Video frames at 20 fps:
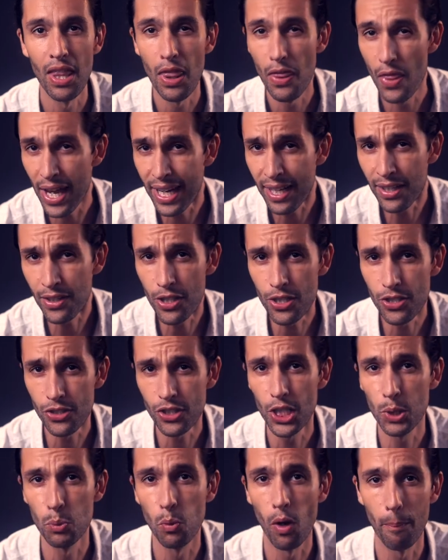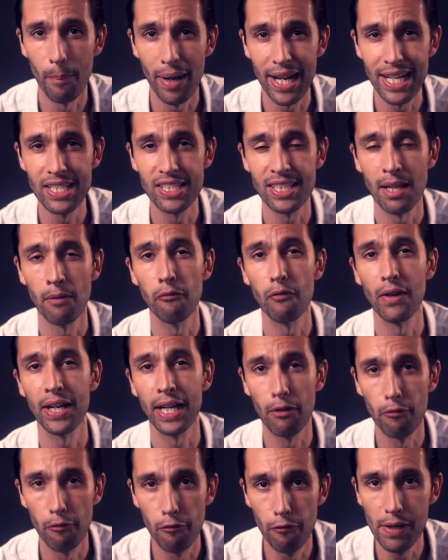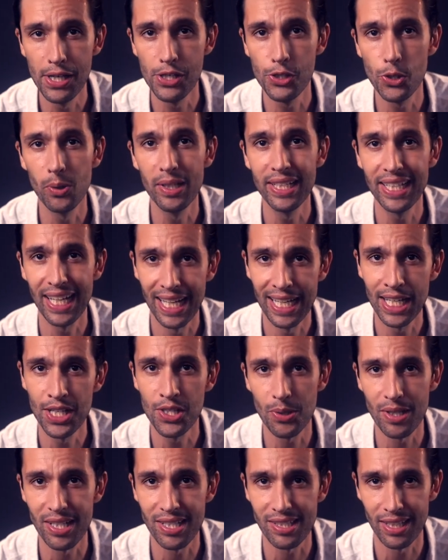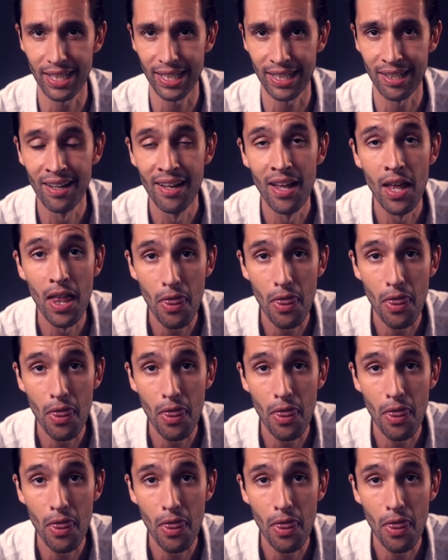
They understood what made something visually interesting.